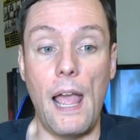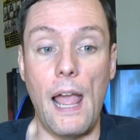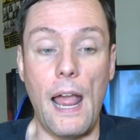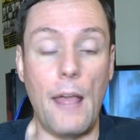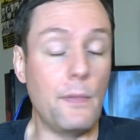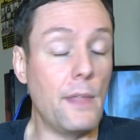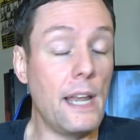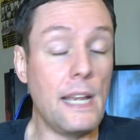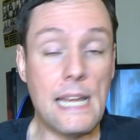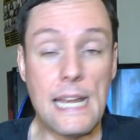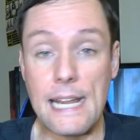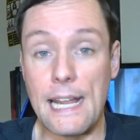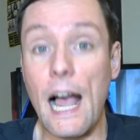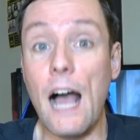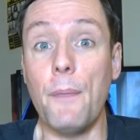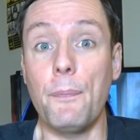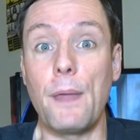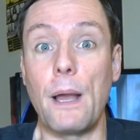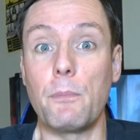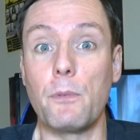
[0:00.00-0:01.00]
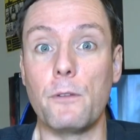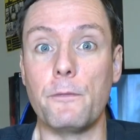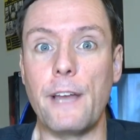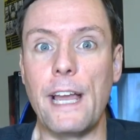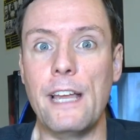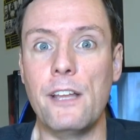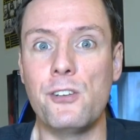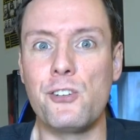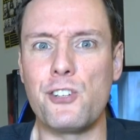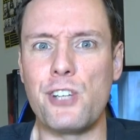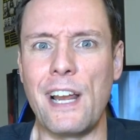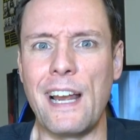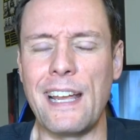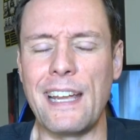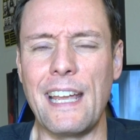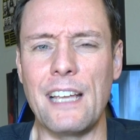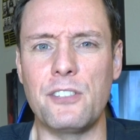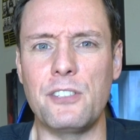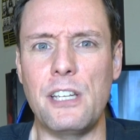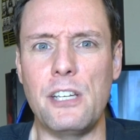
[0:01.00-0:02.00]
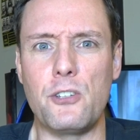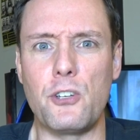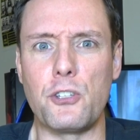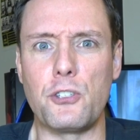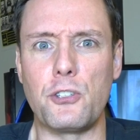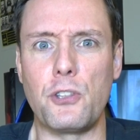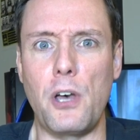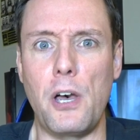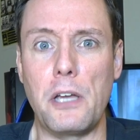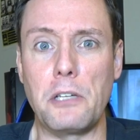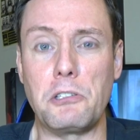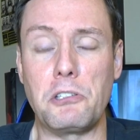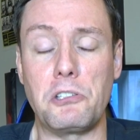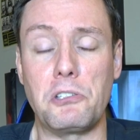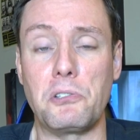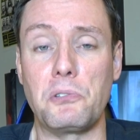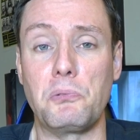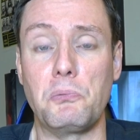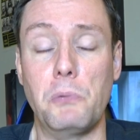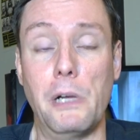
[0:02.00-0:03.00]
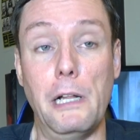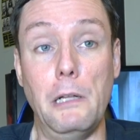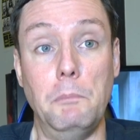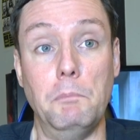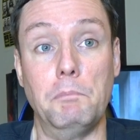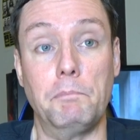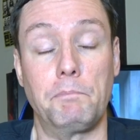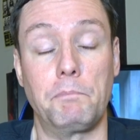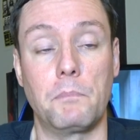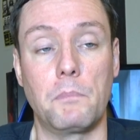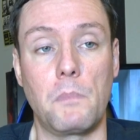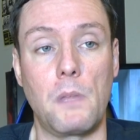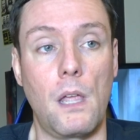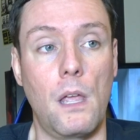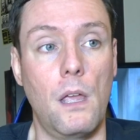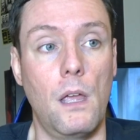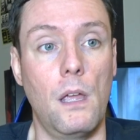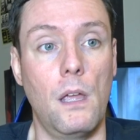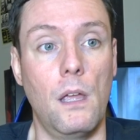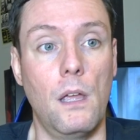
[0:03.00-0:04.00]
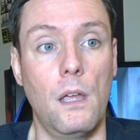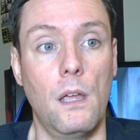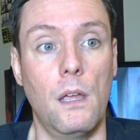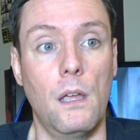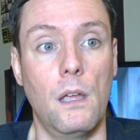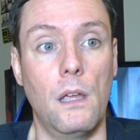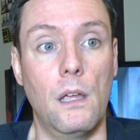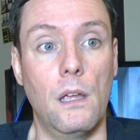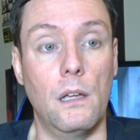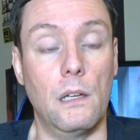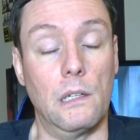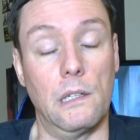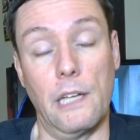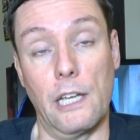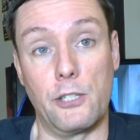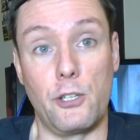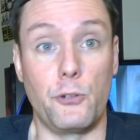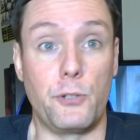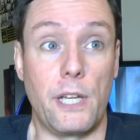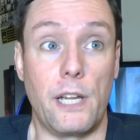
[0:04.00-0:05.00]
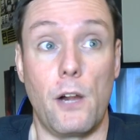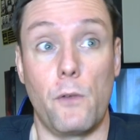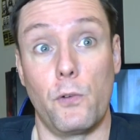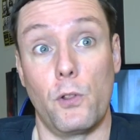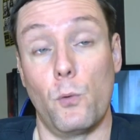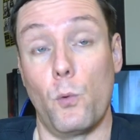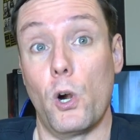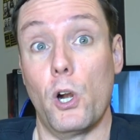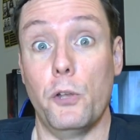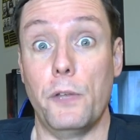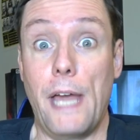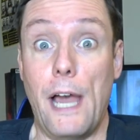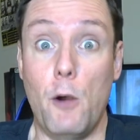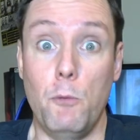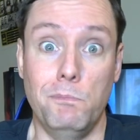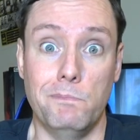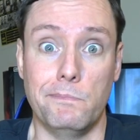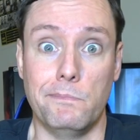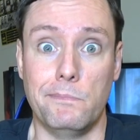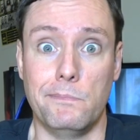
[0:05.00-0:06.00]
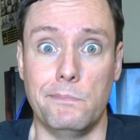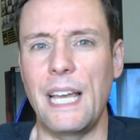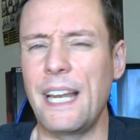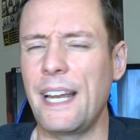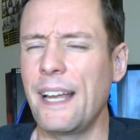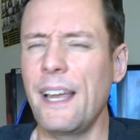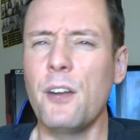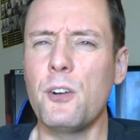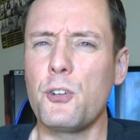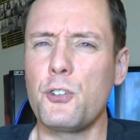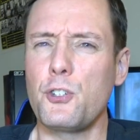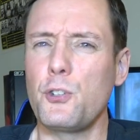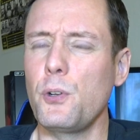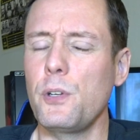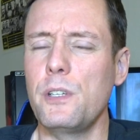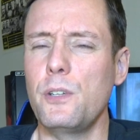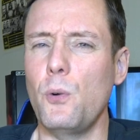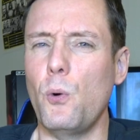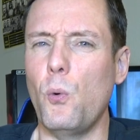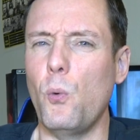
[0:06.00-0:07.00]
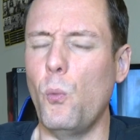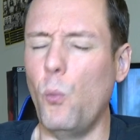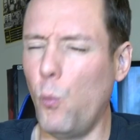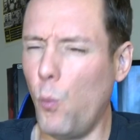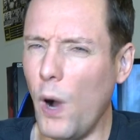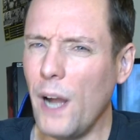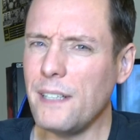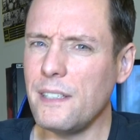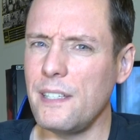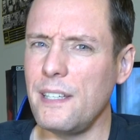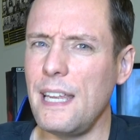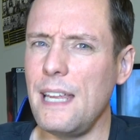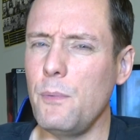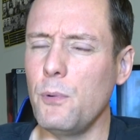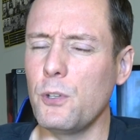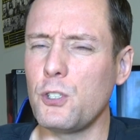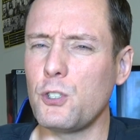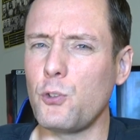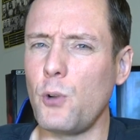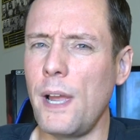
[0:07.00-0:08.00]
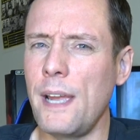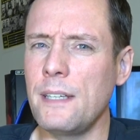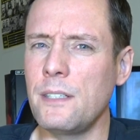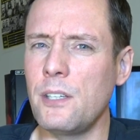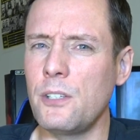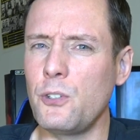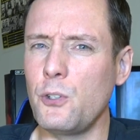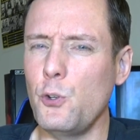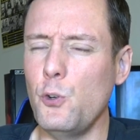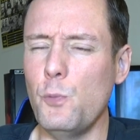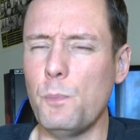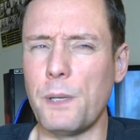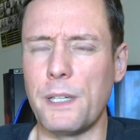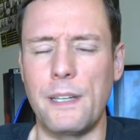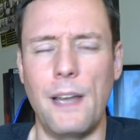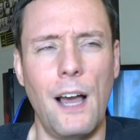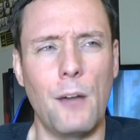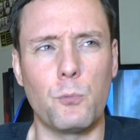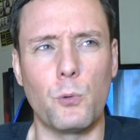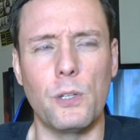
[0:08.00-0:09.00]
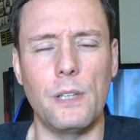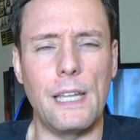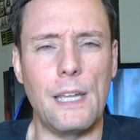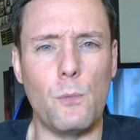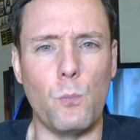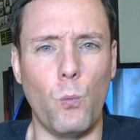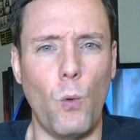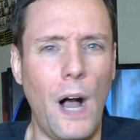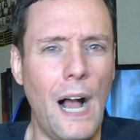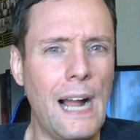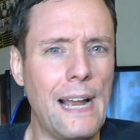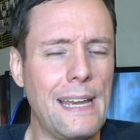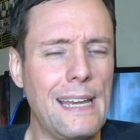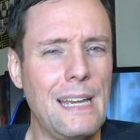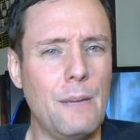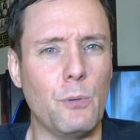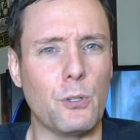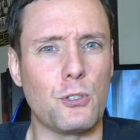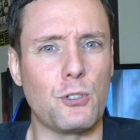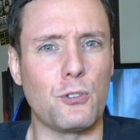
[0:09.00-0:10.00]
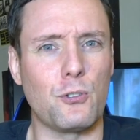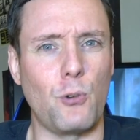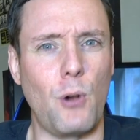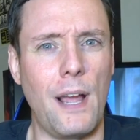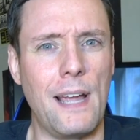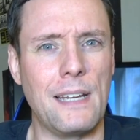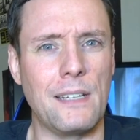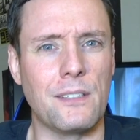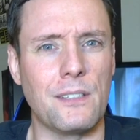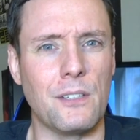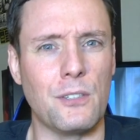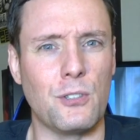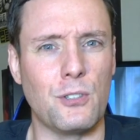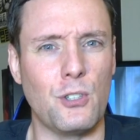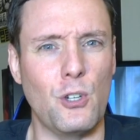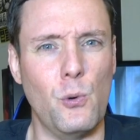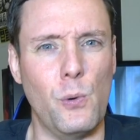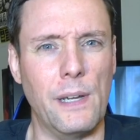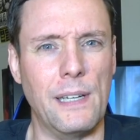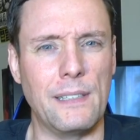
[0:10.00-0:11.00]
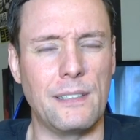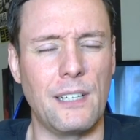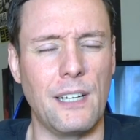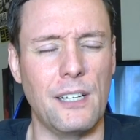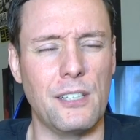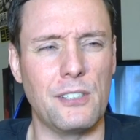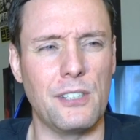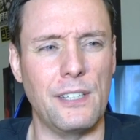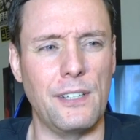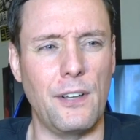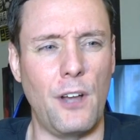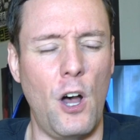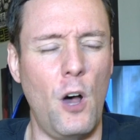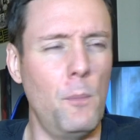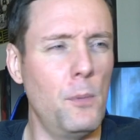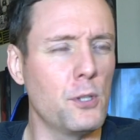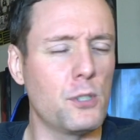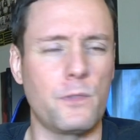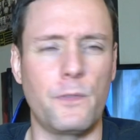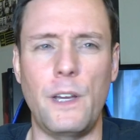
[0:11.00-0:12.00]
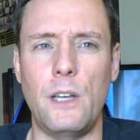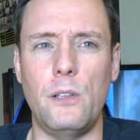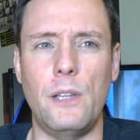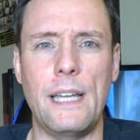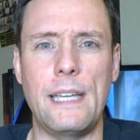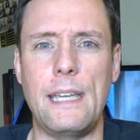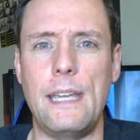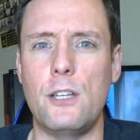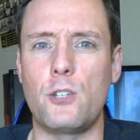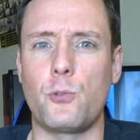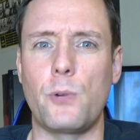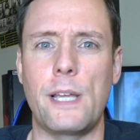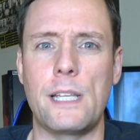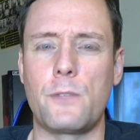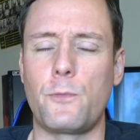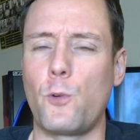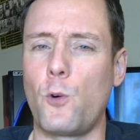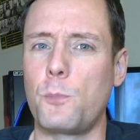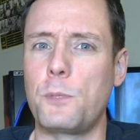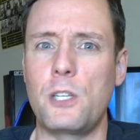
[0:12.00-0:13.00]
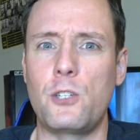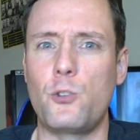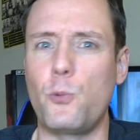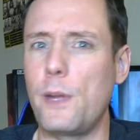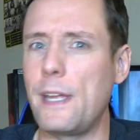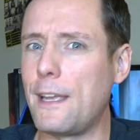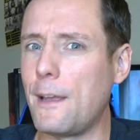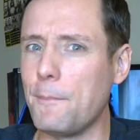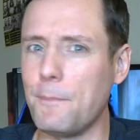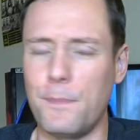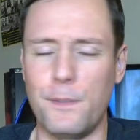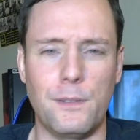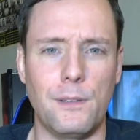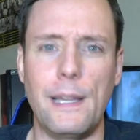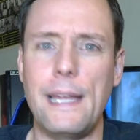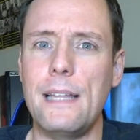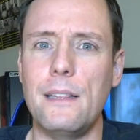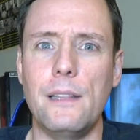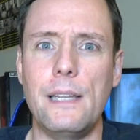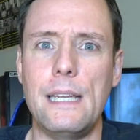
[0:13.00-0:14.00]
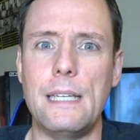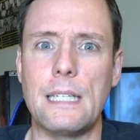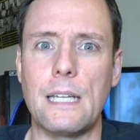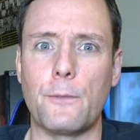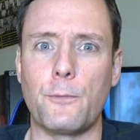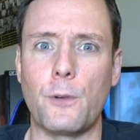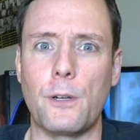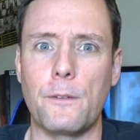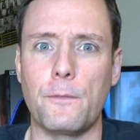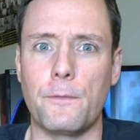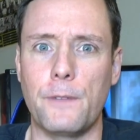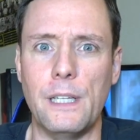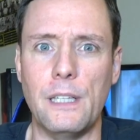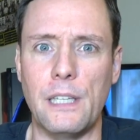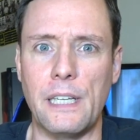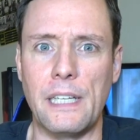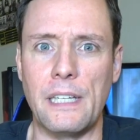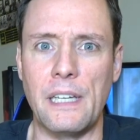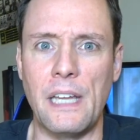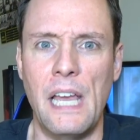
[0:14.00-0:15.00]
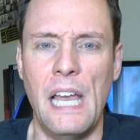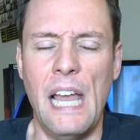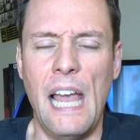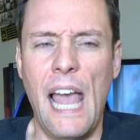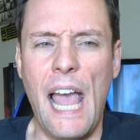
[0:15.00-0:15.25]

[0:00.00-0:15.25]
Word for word: And then he got that revenge, and I guess he just thought, well, guess I'll take over the world now. And I understood what he was trying to do, but not really why he was trying to do it, because it almost felt like he transformed into a completely different villain,